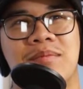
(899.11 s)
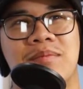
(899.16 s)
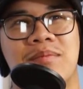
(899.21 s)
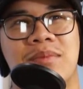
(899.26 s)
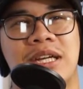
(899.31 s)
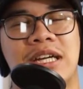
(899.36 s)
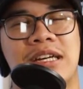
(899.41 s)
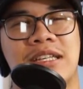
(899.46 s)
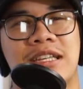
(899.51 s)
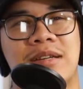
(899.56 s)

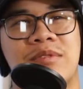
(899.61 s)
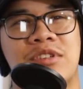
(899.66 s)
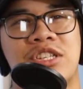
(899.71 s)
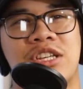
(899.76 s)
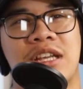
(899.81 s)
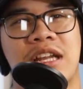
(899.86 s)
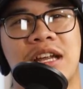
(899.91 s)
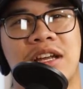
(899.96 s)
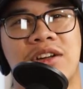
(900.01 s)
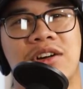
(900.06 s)
Because I'm
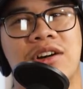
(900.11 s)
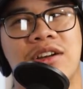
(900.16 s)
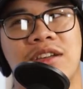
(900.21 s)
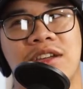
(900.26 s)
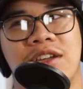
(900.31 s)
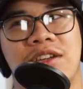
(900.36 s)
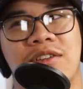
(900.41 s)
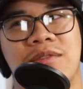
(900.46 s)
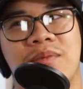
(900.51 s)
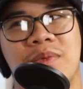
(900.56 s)
shit at
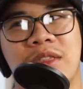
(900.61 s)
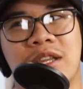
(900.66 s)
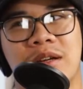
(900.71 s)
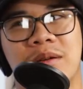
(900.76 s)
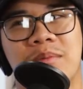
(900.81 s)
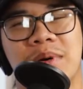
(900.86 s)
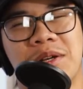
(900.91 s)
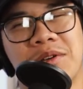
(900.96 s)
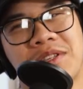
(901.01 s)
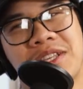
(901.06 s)
cooking,
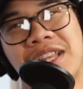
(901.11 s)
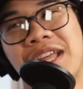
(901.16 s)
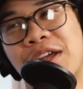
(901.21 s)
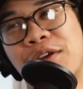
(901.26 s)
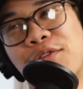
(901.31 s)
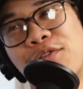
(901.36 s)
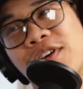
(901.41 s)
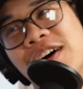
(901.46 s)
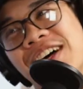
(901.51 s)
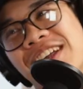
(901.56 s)
but it was a lot
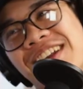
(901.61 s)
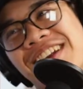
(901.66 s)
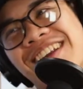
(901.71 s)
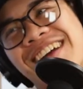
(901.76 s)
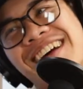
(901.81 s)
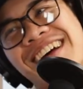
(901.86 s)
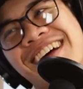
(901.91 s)
of fun.